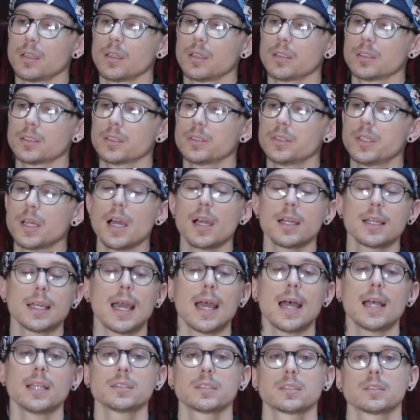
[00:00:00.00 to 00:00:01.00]
so Doc
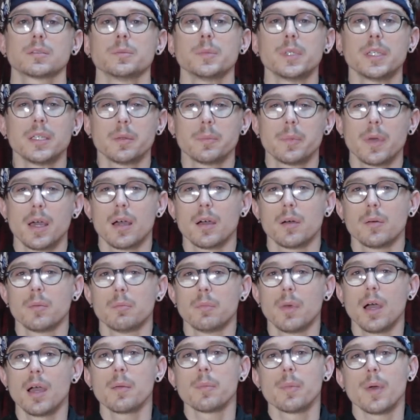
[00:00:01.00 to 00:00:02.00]
asks me about
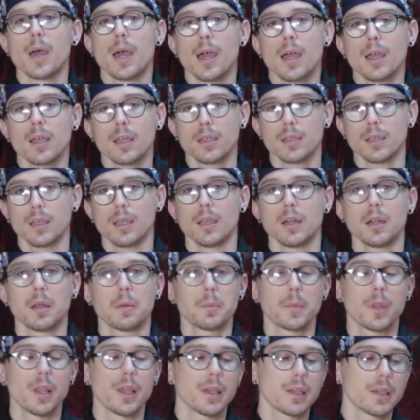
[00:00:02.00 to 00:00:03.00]
my back, and
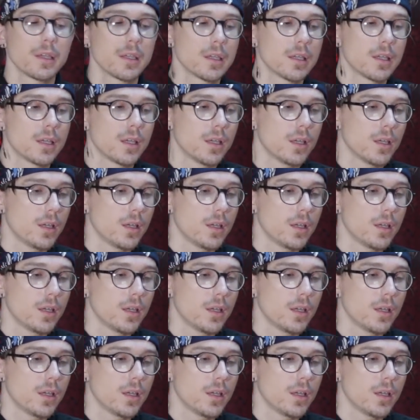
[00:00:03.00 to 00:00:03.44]
I'm like,